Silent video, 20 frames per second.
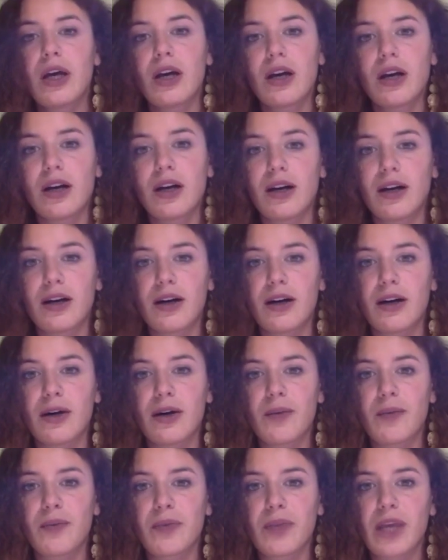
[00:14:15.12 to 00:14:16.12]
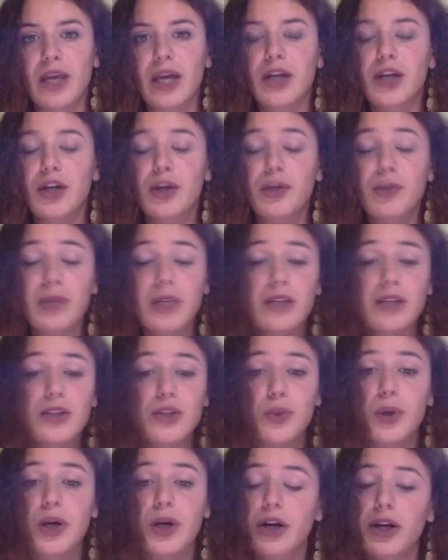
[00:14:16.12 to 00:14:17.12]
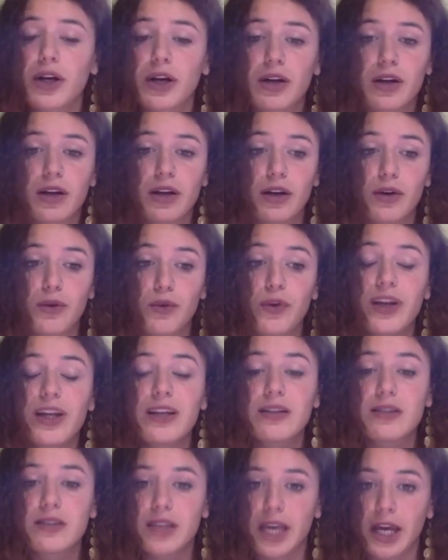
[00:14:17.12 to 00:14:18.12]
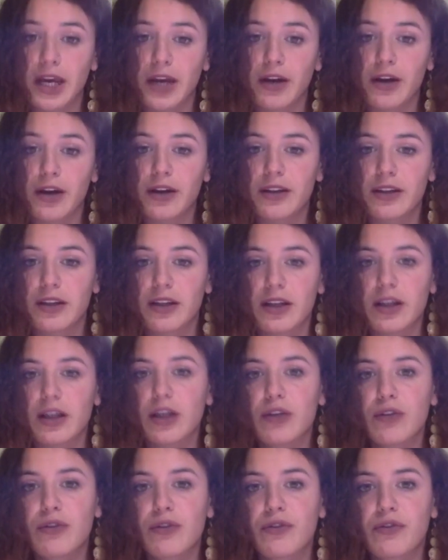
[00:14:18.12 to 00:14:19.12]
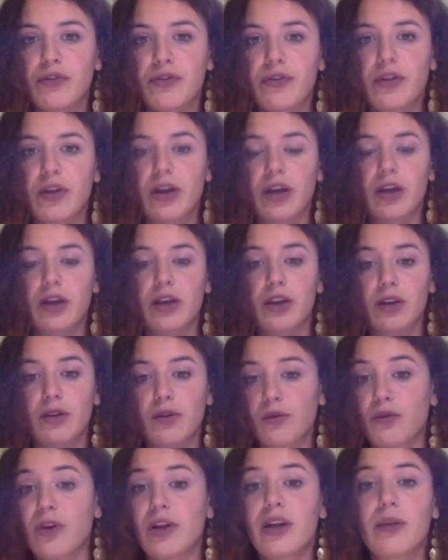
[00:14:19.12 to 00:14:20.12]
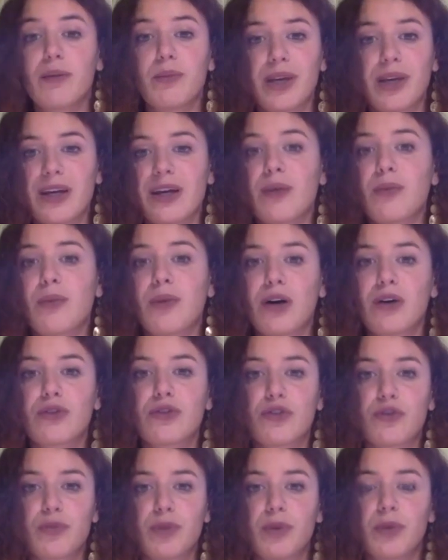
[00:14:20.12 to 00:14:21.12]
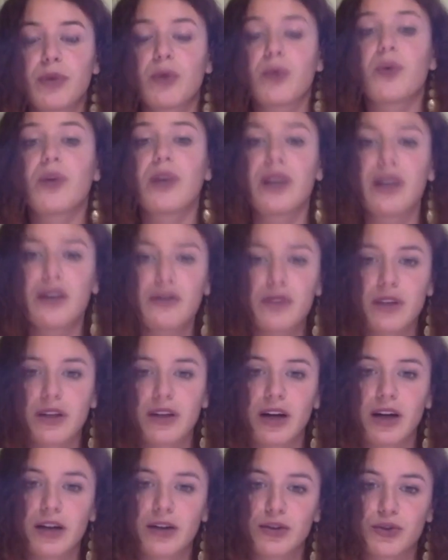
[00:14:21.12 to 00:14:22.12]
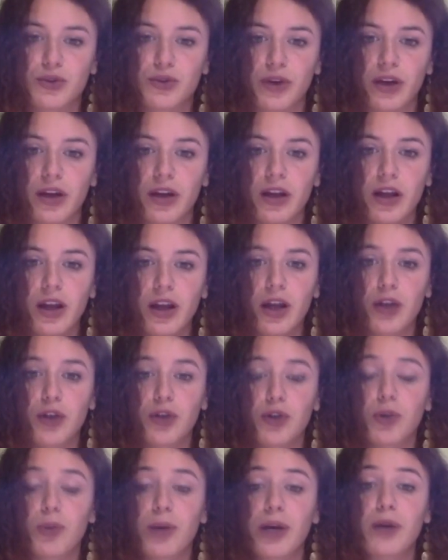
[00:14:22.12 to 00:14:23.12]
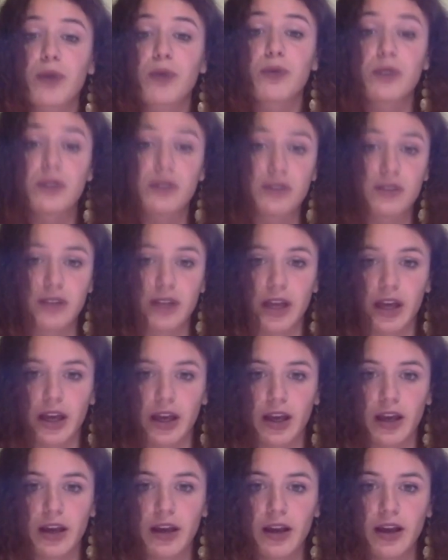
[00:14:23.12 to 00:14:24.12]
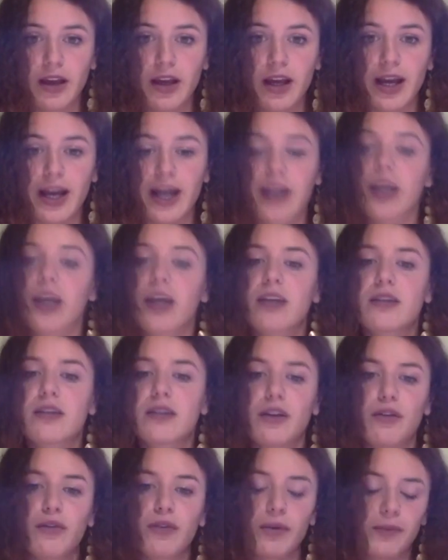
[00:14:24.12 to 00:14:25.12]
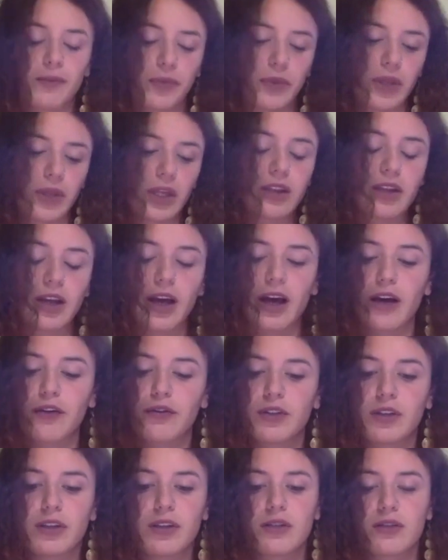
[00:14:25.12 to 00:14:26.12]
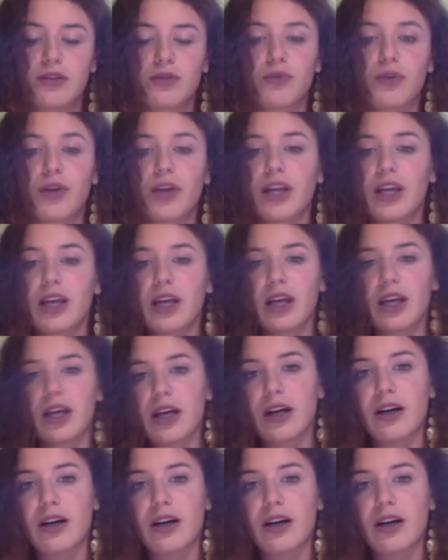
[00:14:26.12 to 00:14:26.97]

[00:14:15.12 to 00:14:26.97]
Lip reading: And Armenians were really scared that if a really big amount of people will leave the country, nobody will stay. And as they have this really